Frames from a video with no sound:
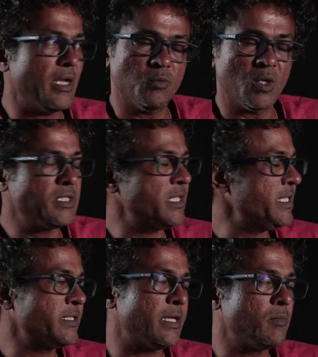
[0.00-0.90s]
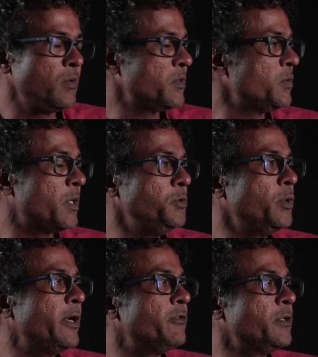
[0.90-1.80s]
And one such example was the one you
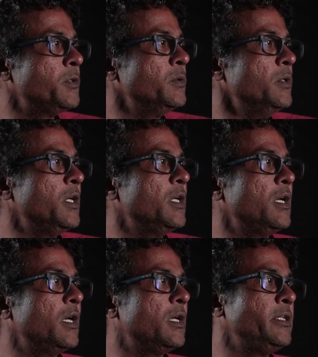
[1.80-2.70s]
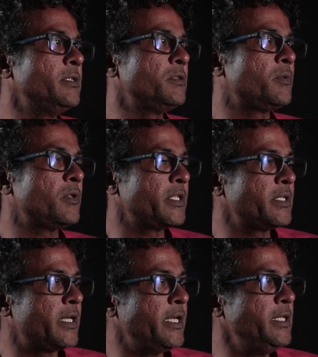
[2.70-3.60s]
referred to, a research project
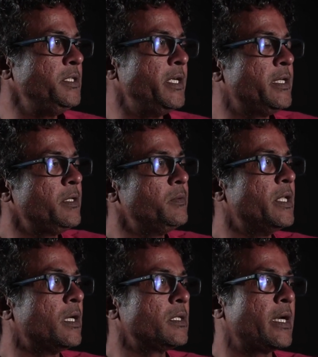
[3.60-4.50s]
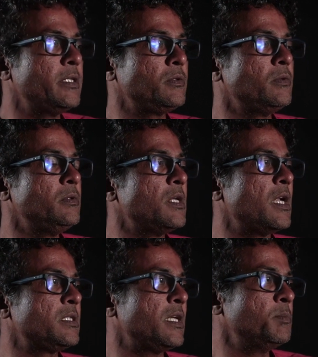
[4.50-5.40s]
that I initiated with undergrad students
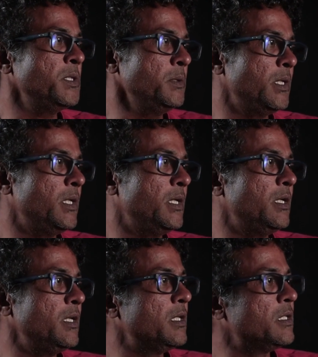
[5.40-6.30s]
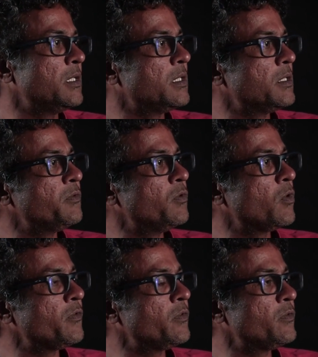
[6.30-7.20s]
last summer. So
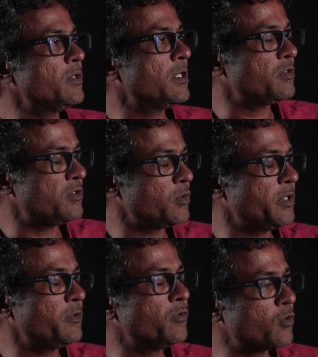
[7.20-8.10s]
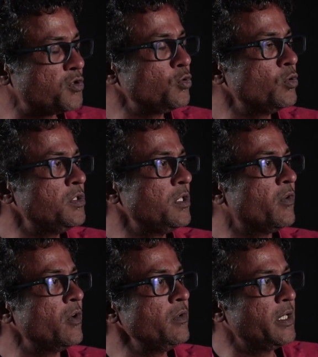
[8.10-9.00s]
there were four students
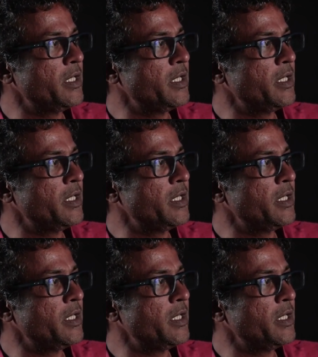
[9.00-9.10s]
involved,